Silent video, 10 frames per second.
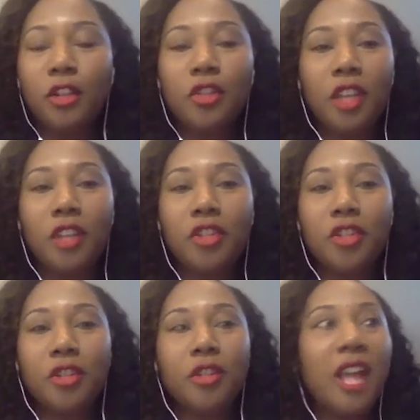
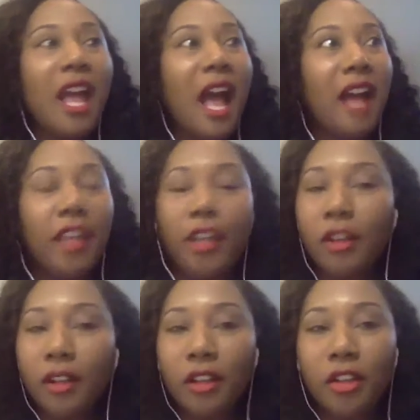gestures, I hear
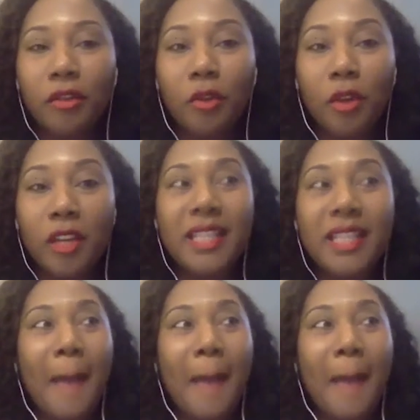it in your voice,